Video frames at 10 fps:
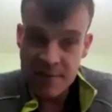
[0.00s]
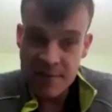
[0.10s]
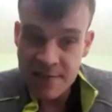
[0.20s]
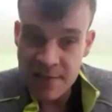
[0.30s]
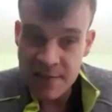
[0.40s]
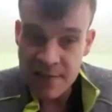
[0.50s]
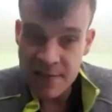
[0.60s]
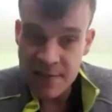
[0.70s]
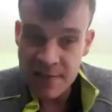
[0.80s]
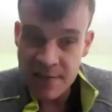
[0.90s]

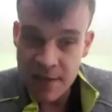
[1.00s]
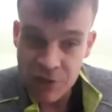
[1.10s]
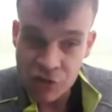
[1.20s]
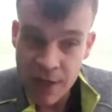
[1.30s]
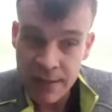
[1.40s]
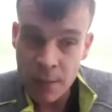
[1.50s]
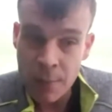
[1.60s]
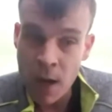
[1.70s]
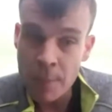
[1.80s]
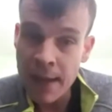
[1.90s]
Z73, and then I bought a
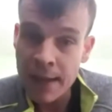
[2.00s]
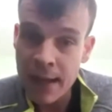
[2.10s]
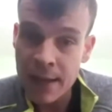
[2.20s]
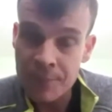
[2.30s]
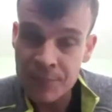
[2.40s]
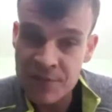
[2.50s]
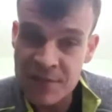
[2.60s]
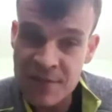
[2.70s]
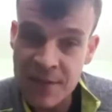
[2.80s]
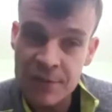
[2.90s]
Black Cat
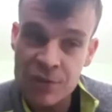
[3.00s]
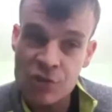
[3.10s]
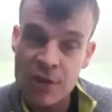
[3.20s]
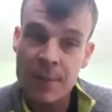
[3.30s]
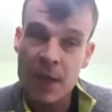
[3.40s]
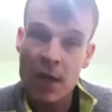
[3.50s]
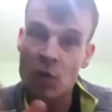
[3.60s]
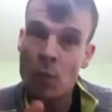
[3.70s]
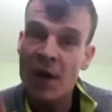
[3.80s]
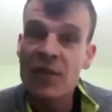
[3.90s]
C73 because I
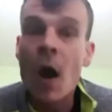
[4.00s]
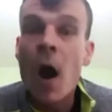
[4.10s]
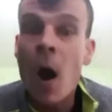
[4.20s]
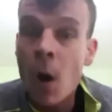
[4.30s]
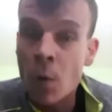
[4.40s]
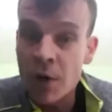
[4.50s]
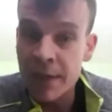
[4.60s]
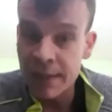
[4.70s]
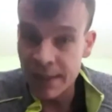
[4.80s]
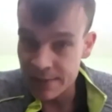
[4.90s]
wasn't auto
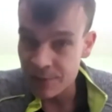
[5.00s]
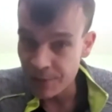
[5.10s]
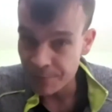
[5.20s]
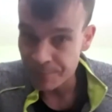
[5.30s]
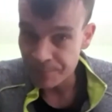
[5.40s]
guiding at the time.